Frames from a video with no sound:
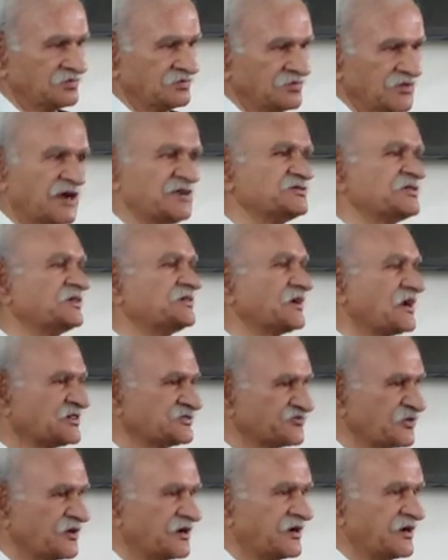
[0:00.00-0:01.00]
that is a
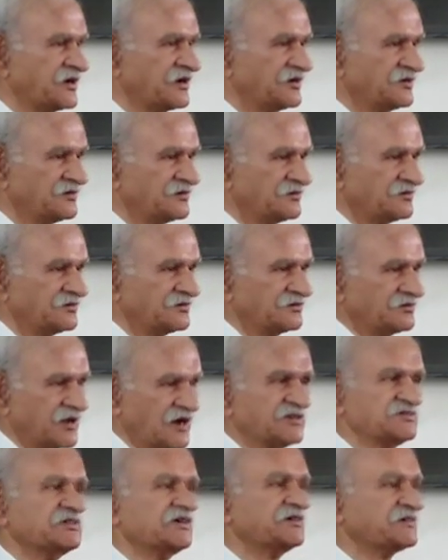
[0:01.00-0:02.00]
transfer deed,
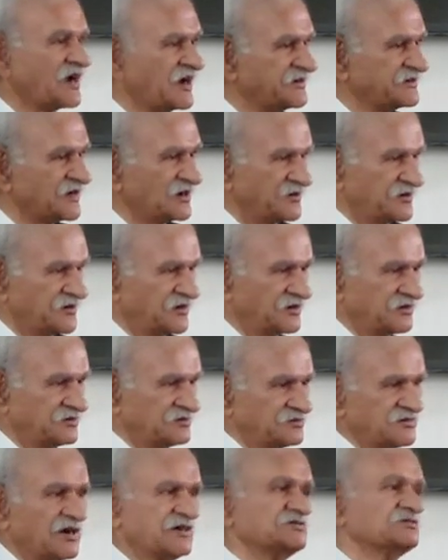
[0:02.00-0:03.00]
that is a title
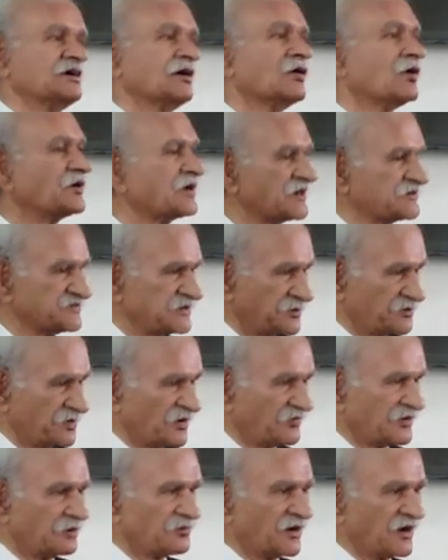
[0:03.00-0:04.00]
deed, that is the ownership
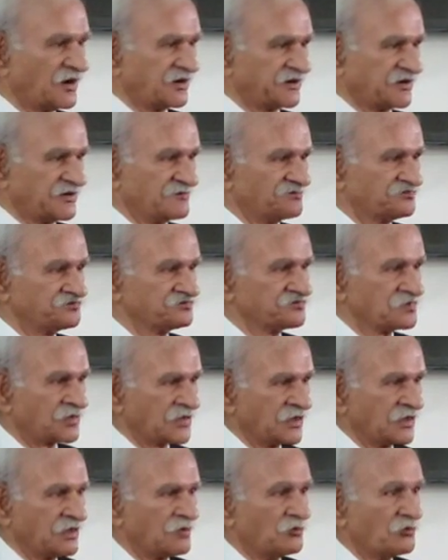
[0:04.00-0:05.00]
of a party.
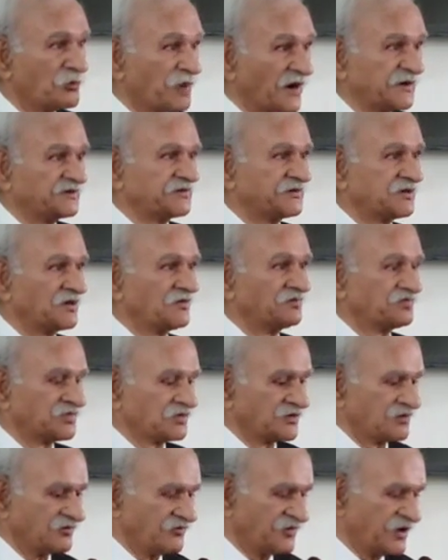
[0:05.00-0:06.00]
But
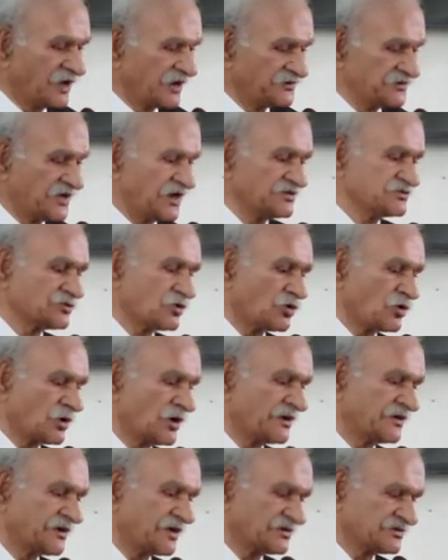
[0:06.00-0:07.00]
where there is
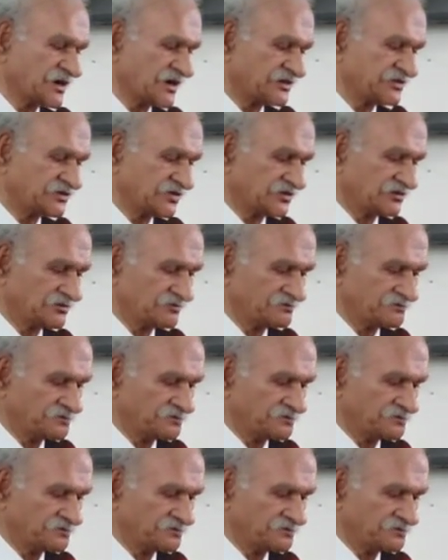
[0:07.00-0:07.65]
oral transaction,